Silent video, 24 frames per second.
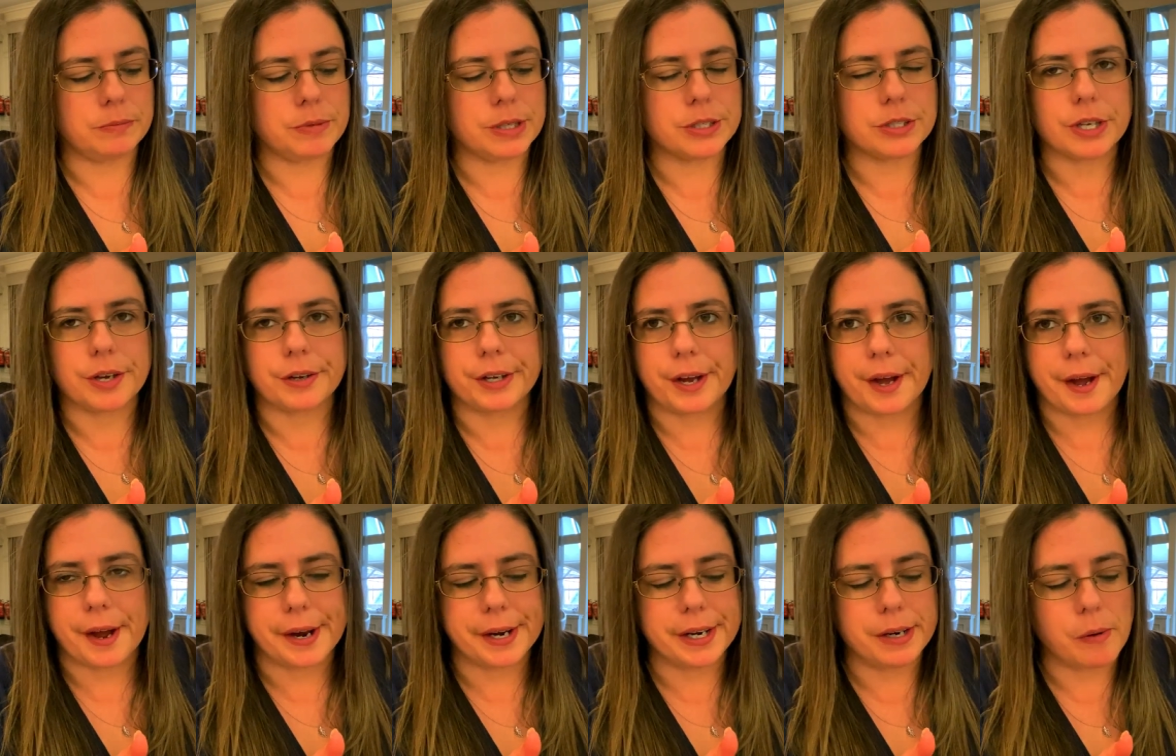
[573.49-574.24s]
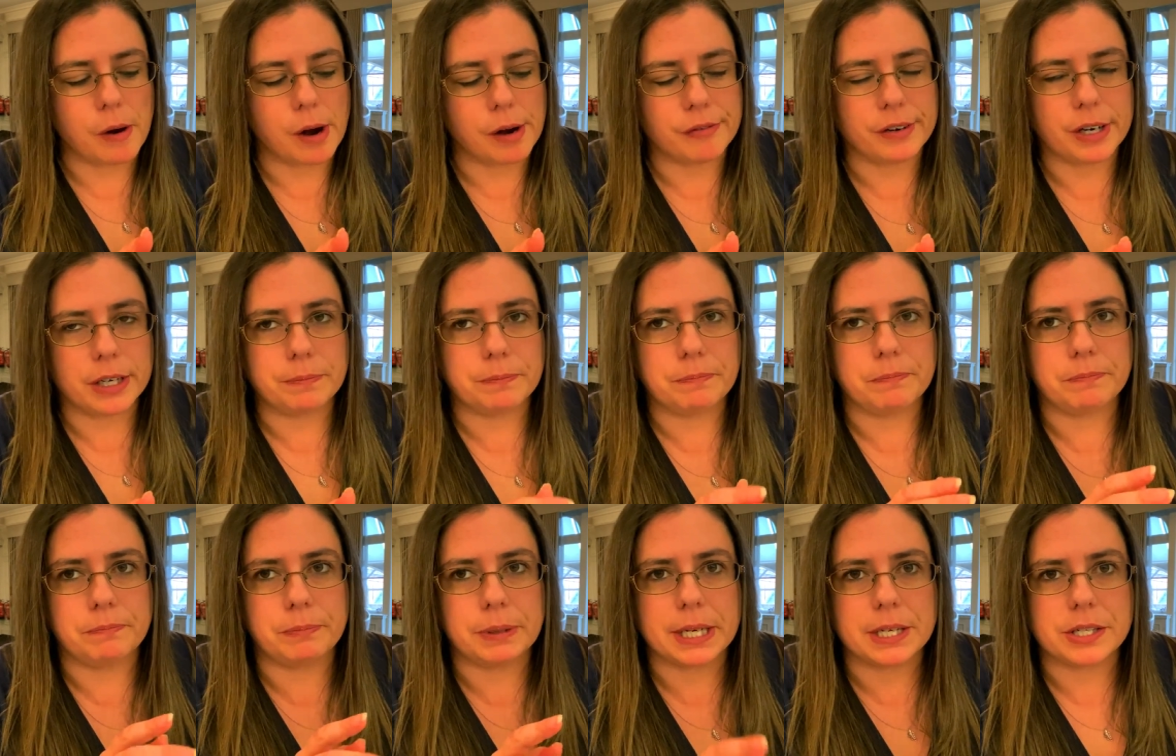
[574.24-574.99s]
It's okay. I've had
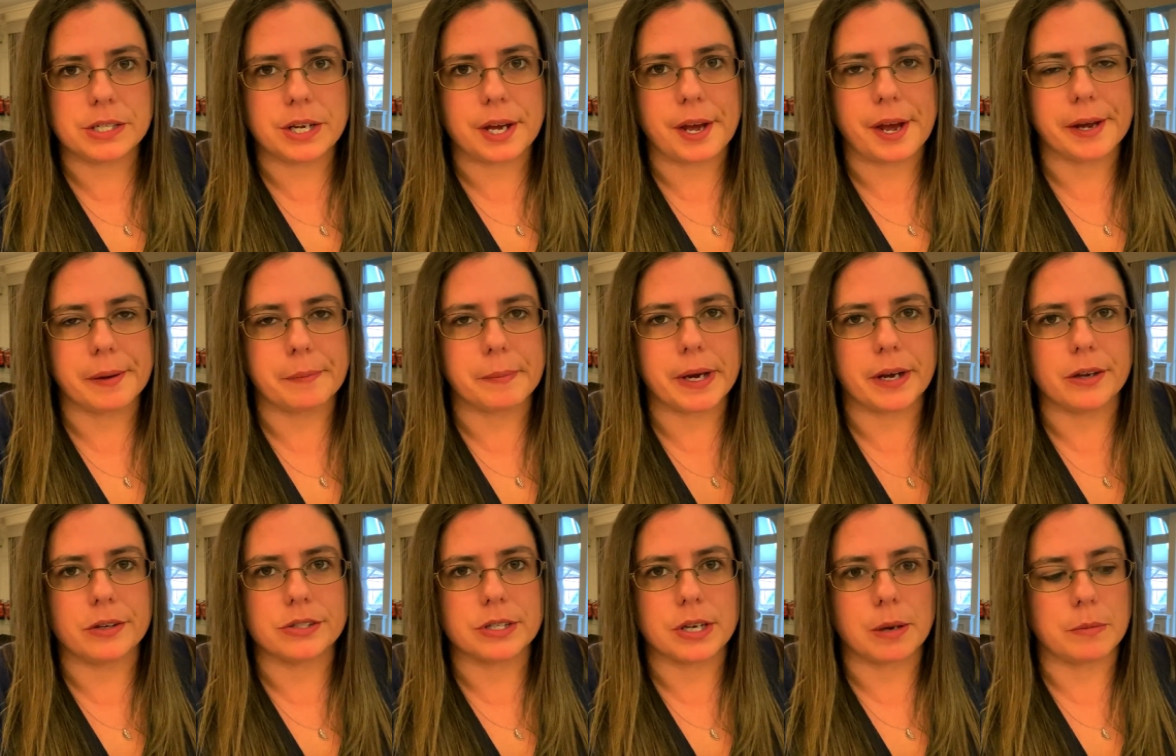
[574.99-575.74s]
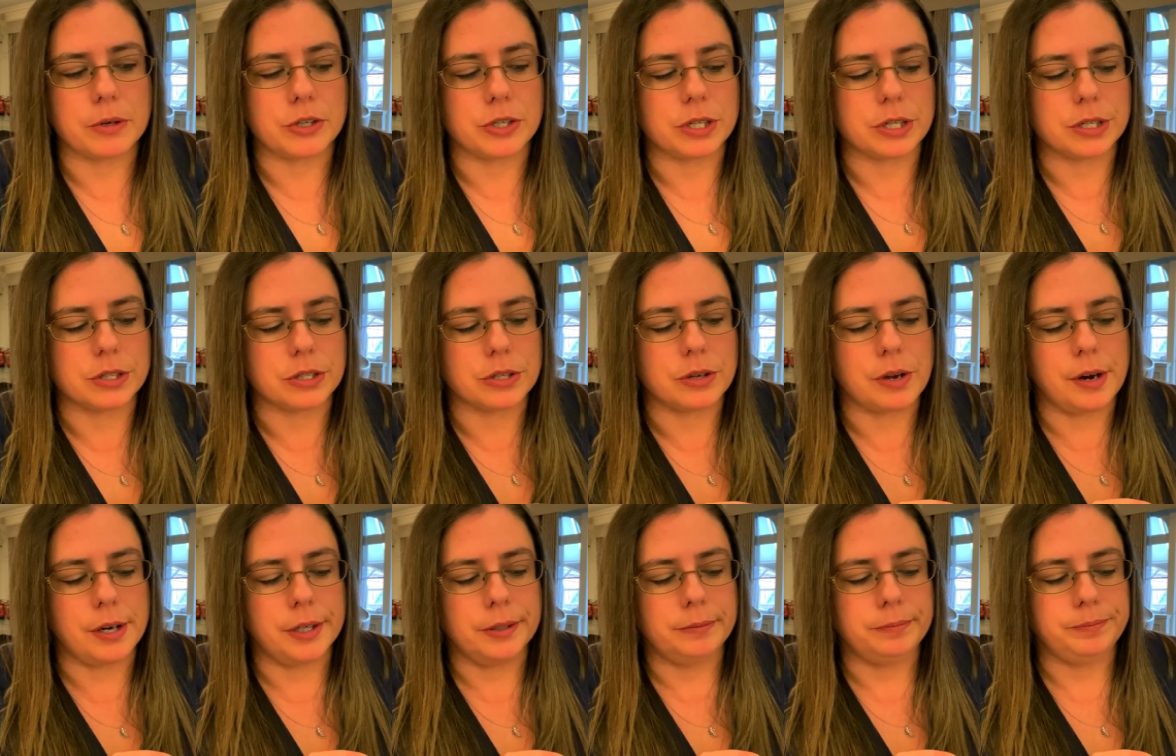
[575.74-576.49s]
better egg mayo sandwiches
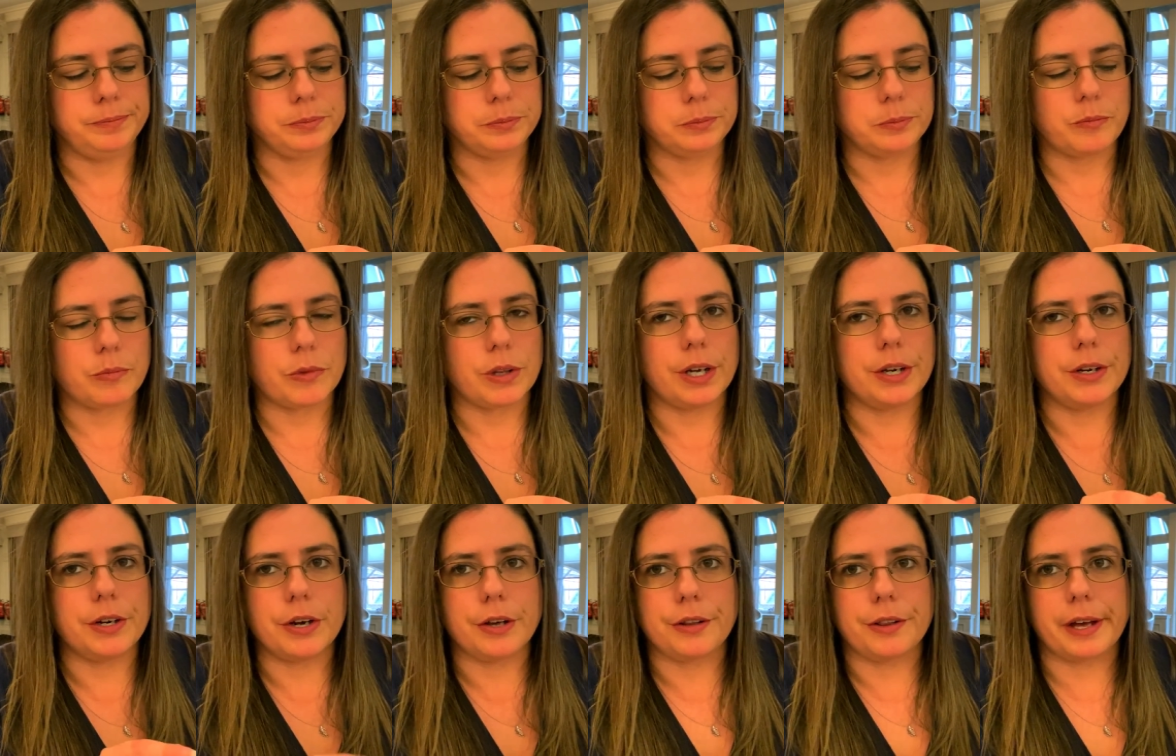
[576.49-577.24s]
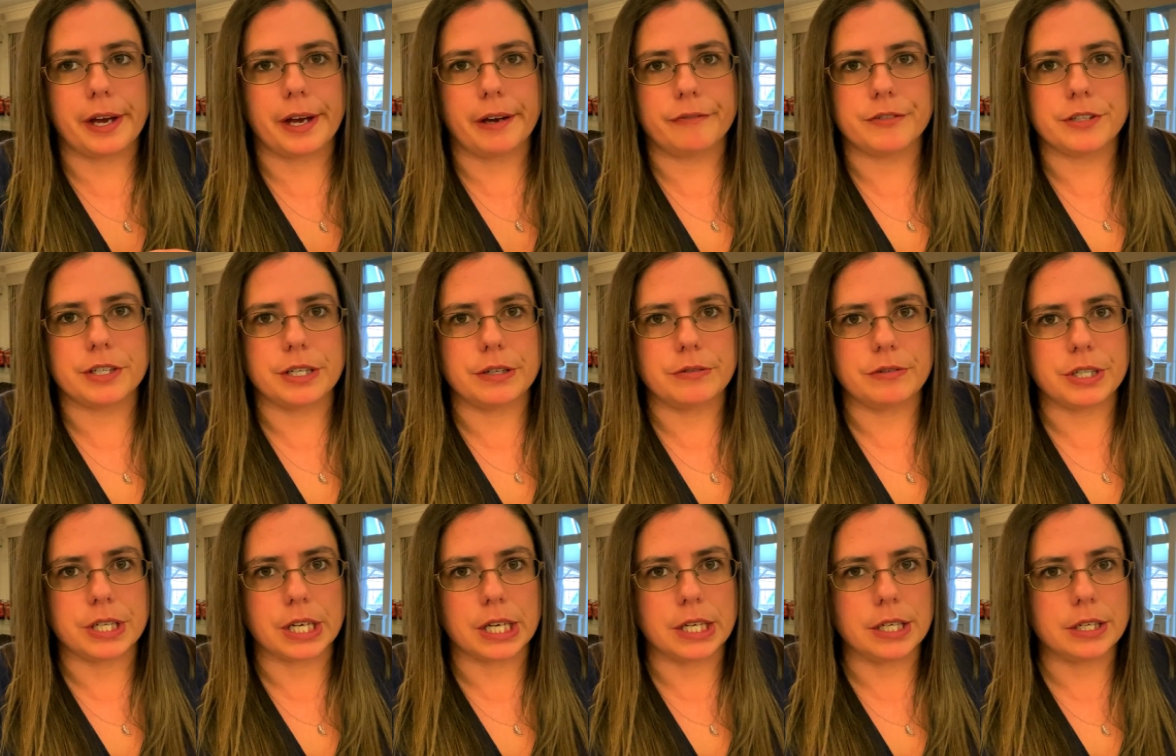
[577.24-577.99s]
in other
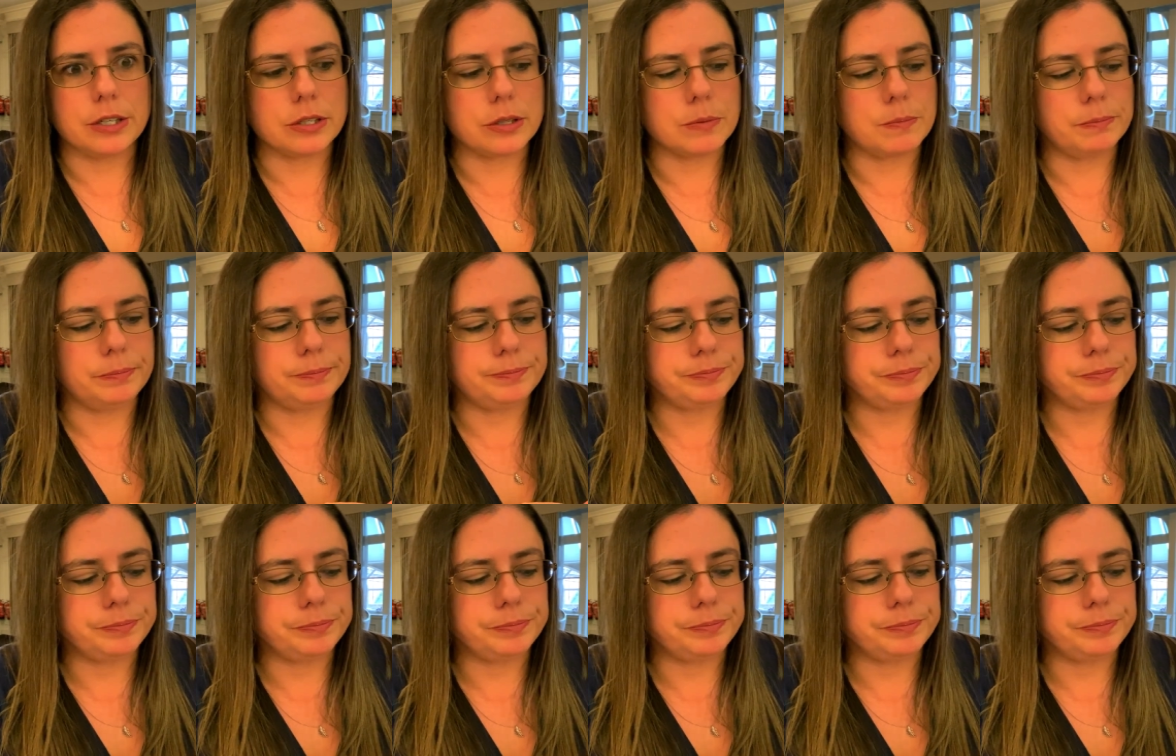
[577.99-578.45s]
afternoon teas,